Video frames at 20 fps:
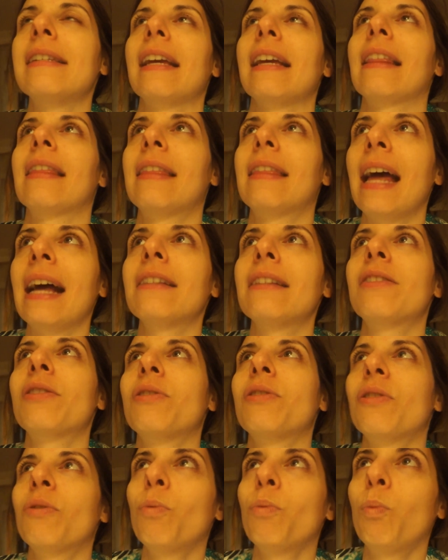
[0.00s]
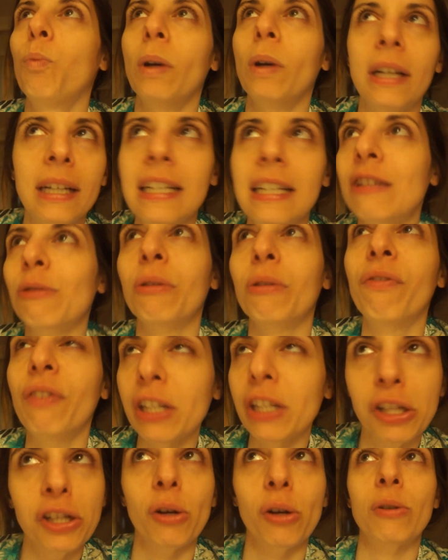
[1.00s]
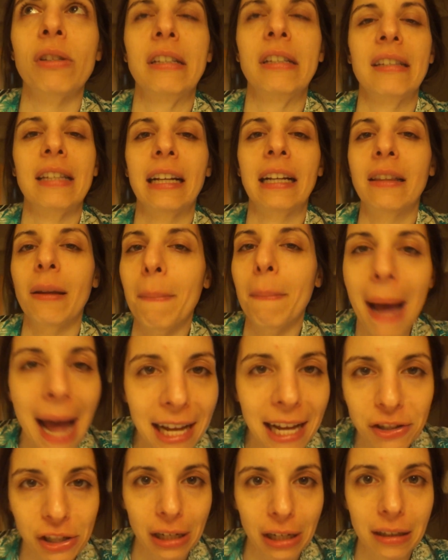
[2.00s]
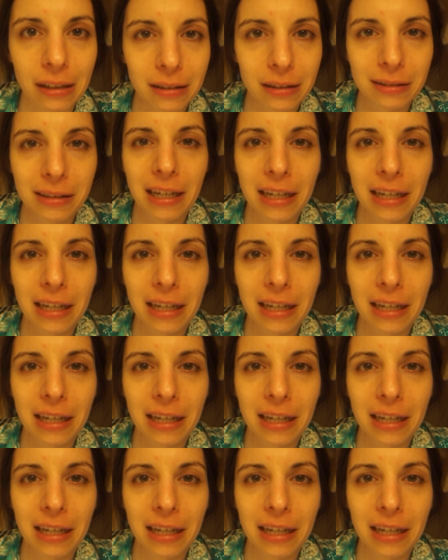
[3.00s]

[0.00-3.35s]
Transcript: Like, that's what it is with Phish shows. It's like the magic.